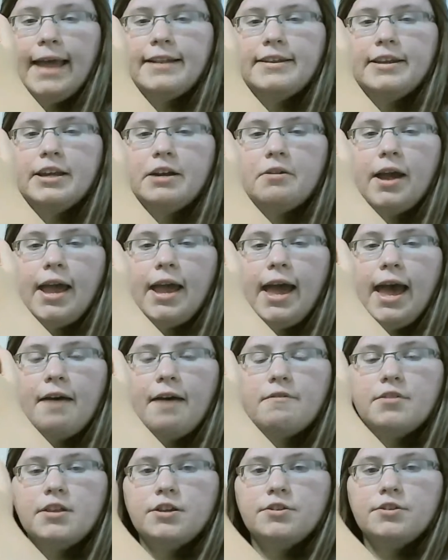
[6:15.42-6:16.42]
and here I
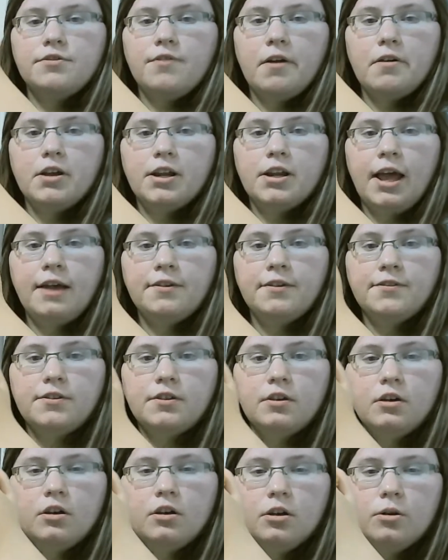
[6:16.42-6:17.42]
have these very
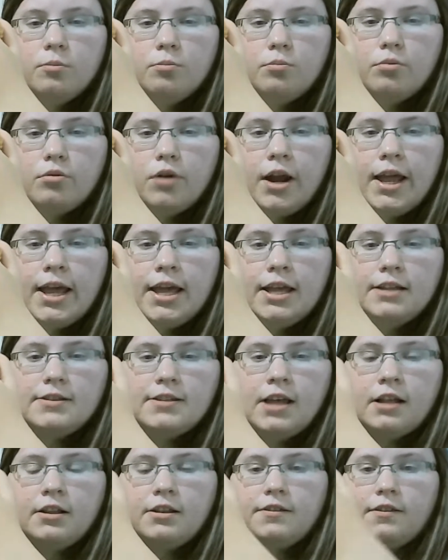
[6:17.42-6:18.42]
nice
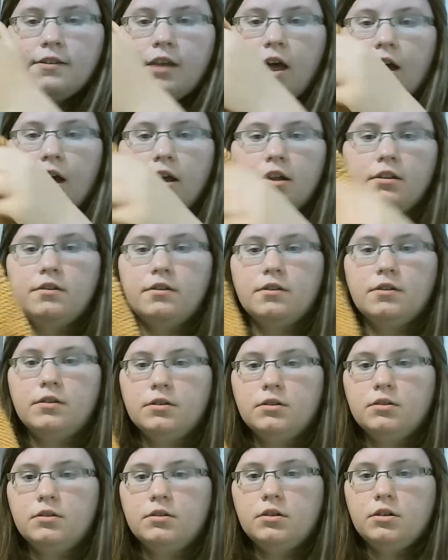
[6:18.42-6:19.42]
braids on the sides
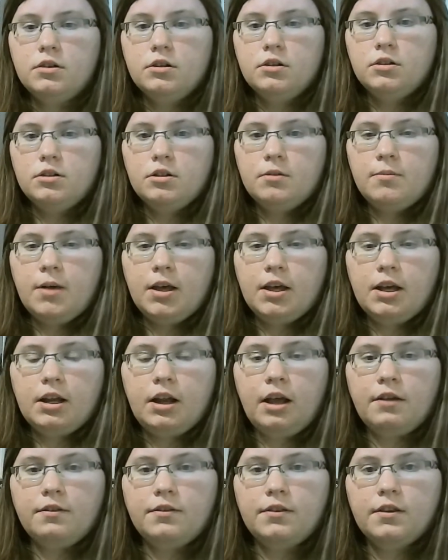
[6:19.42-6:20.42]
to make a
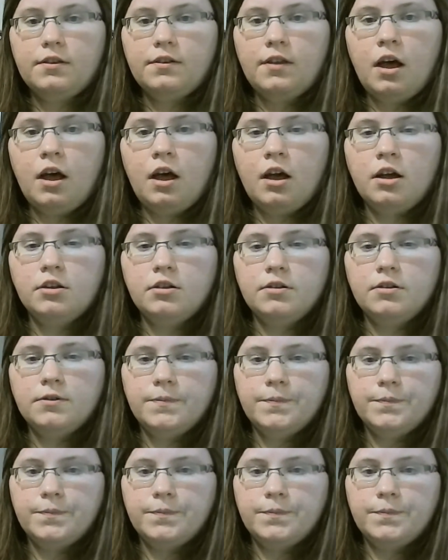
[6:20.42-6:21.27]
nice design.